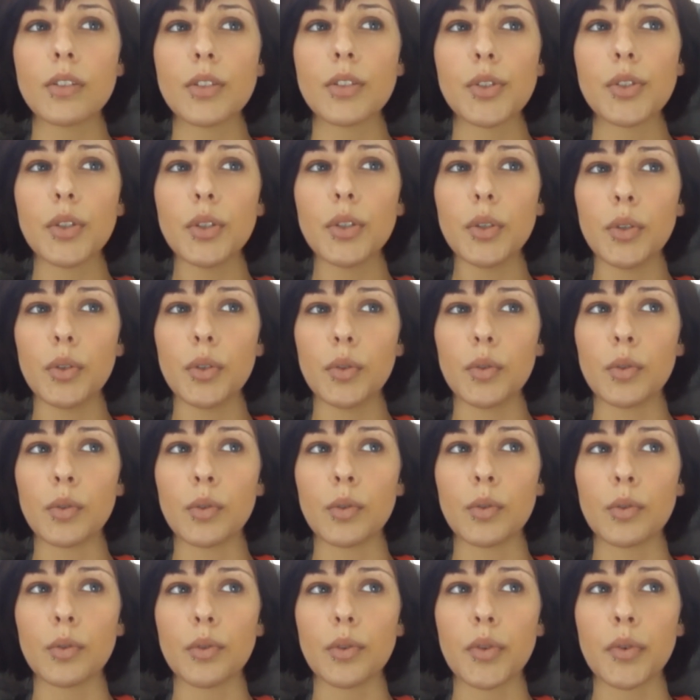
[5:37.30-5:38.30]

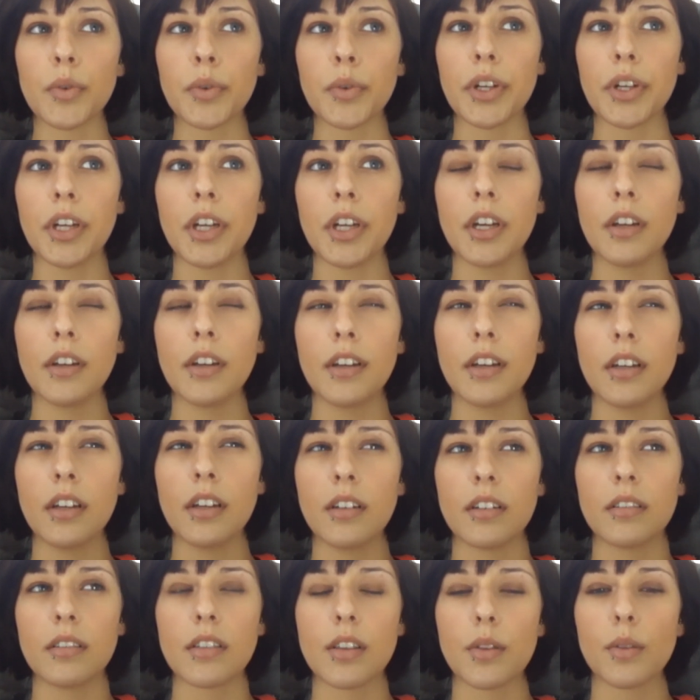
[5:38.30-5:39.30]

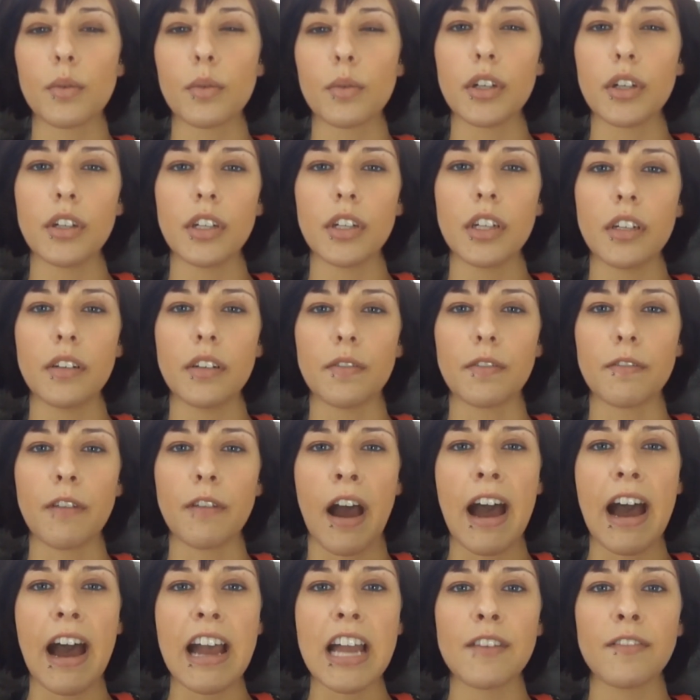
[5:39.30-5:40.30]
three to
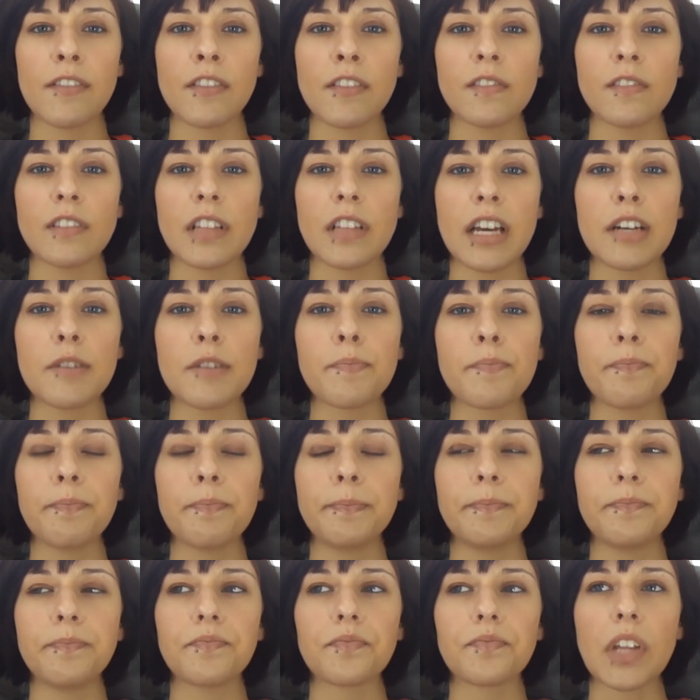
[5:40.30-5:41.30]
five of them.
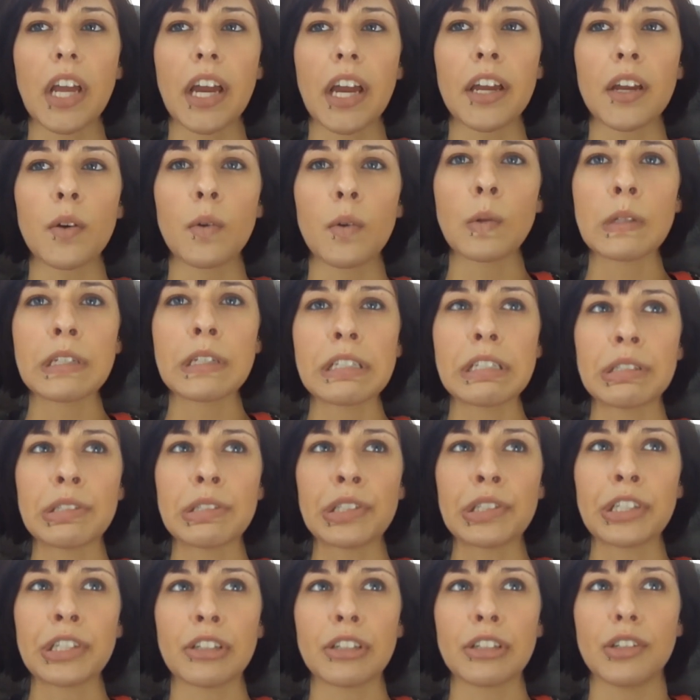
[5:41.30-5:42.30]
I only
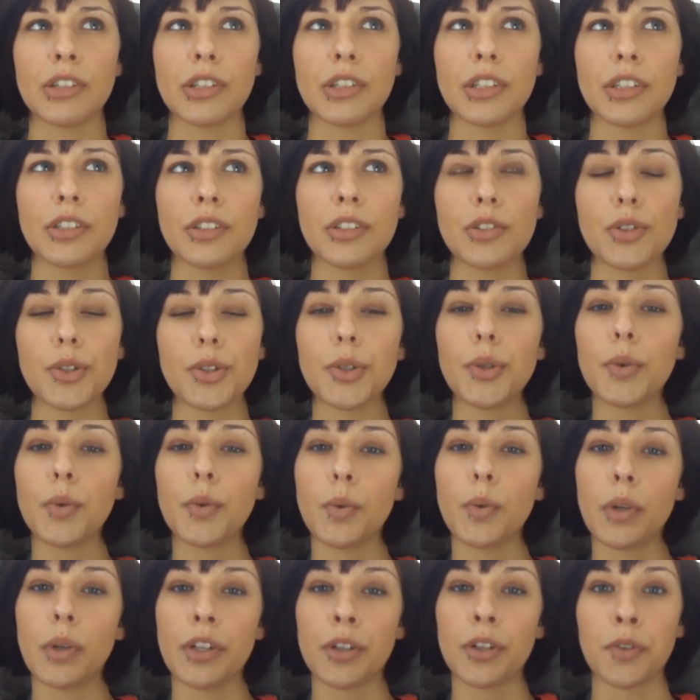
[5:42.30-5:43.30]
did
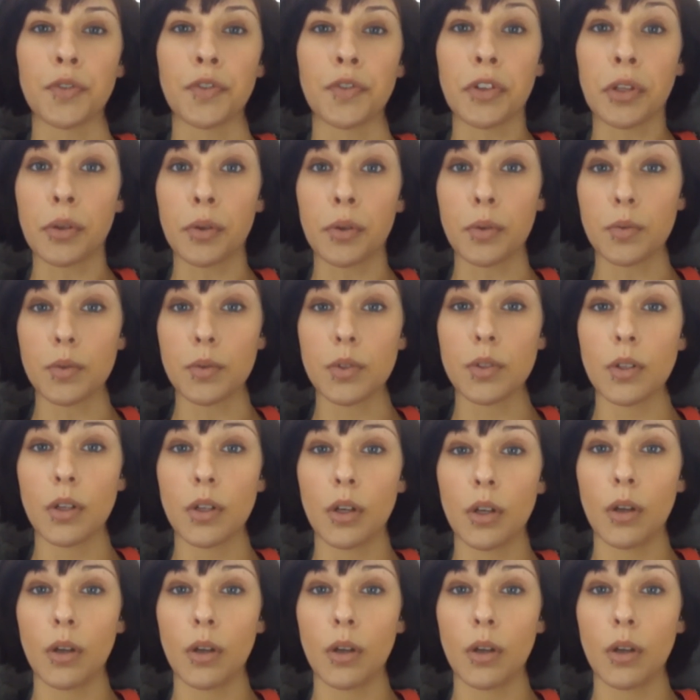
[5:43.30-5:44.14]
2 interviews,